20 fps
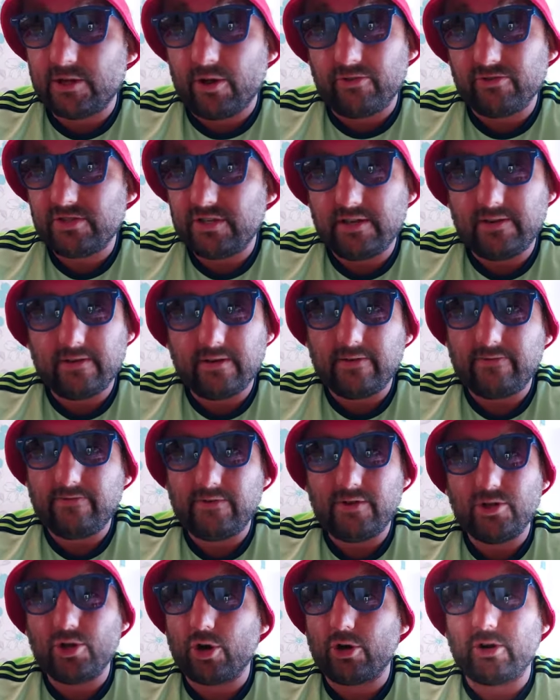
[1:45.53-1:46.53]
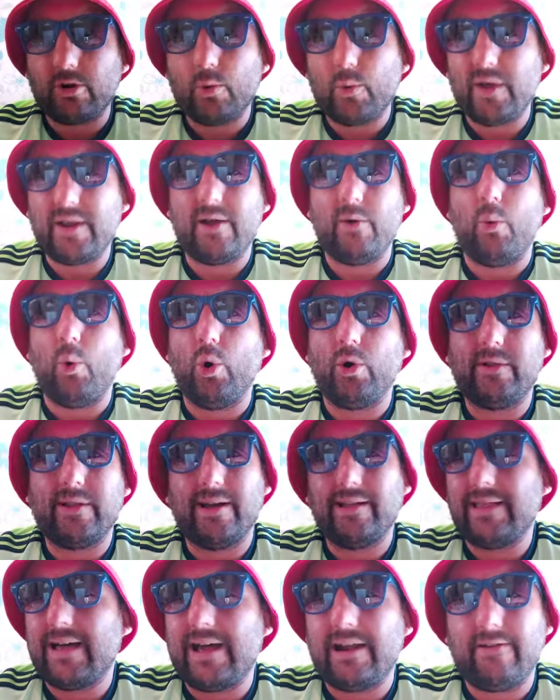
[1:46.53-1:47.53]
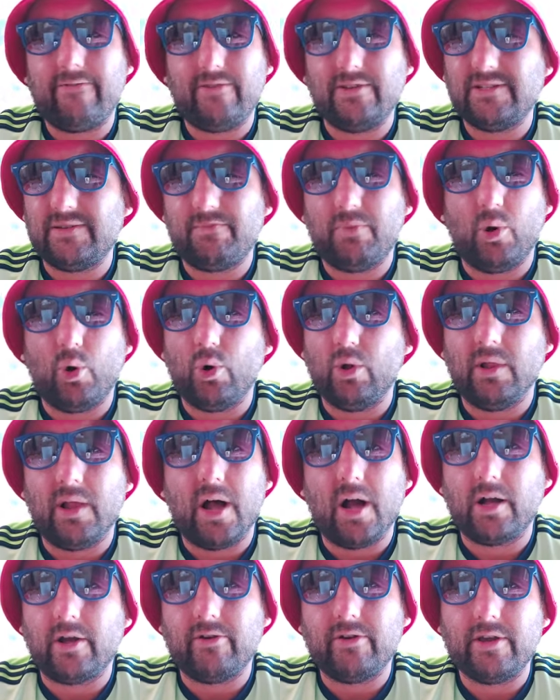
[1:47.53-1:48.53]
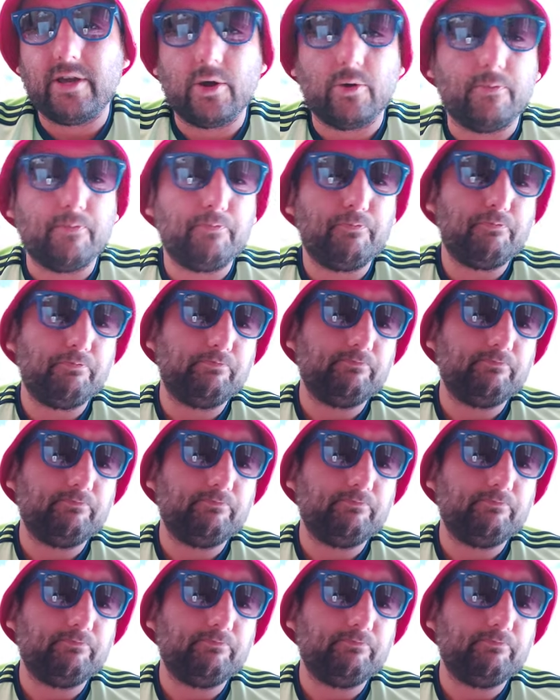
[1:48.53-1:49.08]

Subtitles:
Obviously, if you're not going to win an award like that if it's a poor lager, are you?